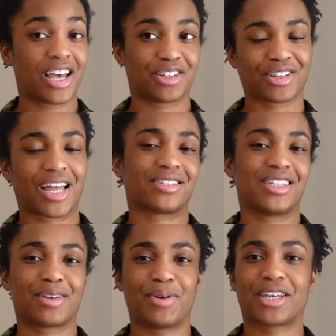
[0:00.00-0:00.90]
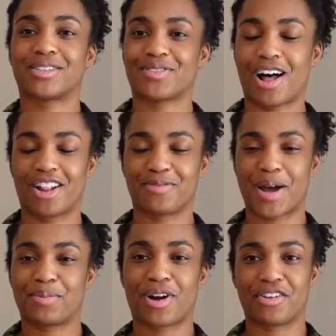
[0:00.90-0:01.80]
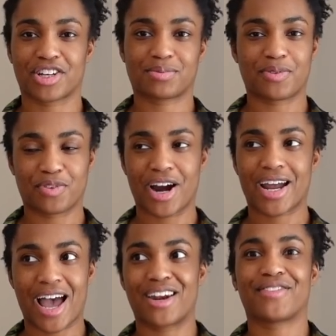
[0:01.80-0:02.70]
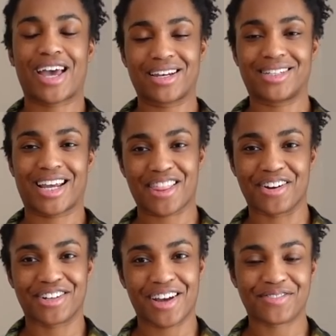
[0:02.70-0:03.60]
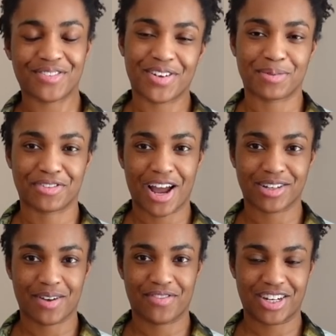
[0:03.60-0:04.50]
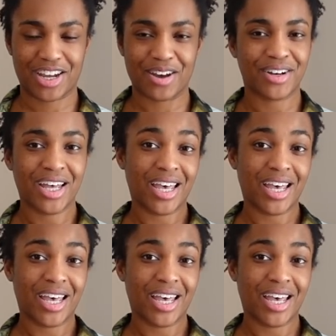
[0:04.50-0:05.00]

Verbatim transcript: You'll get sneak peeks of all of my projects before I kind of get it together enough to film a roundup video.